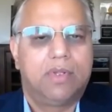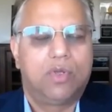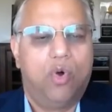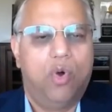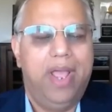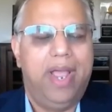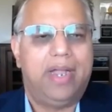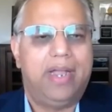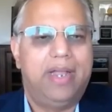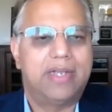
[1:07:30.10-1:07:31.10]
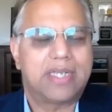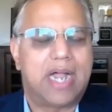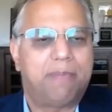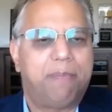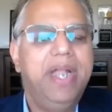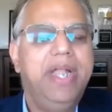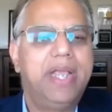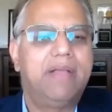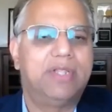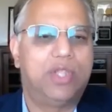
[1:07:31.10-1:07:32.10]
go ahead and start
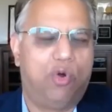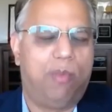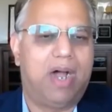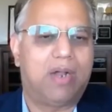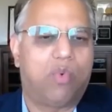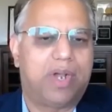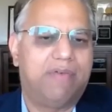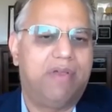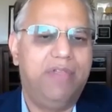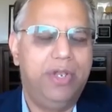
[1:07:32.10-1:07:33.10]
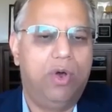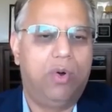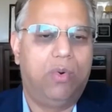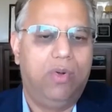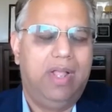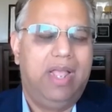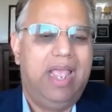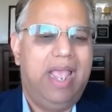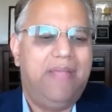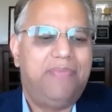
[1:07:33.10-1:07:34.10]
printing with the robot, whatever we know.
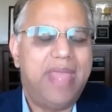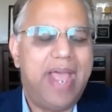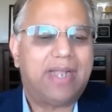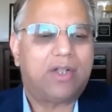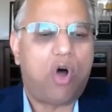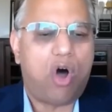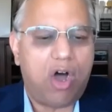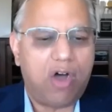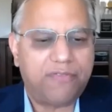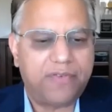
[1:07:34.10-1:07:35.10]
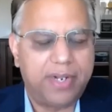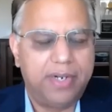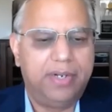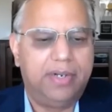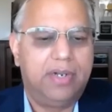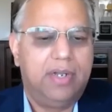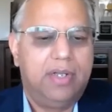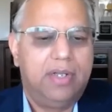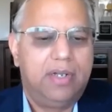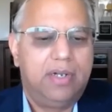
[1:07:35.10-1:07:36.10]
And that often
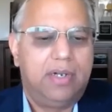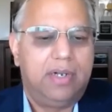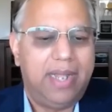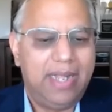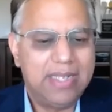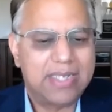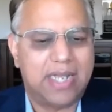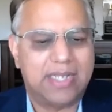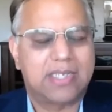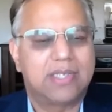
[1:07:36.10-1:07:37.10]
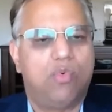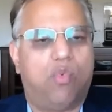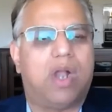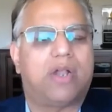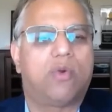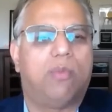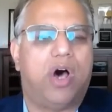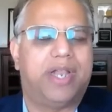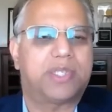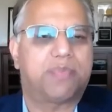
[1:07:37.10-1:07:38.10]
tells us what
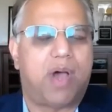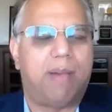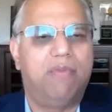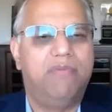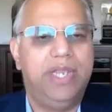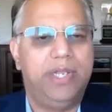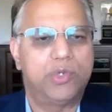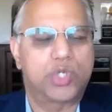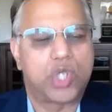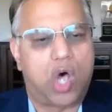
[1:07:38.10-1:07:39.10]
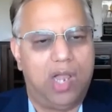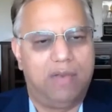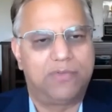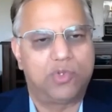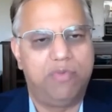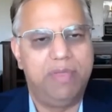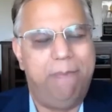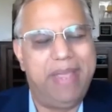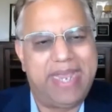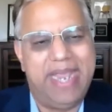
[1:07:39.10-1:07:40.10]
robotics problem we need to solve. So we
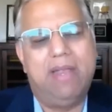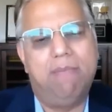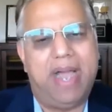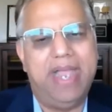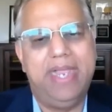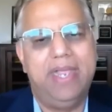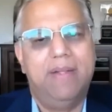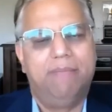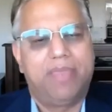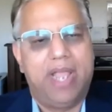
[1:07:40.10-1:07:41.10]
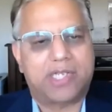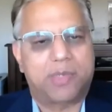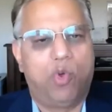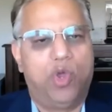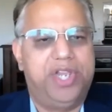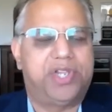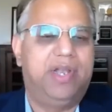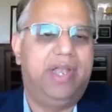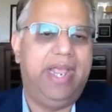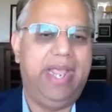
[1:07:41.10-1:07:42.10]
begin by exploration
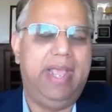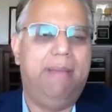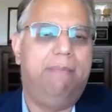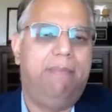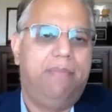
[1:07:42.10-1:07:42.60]
in AM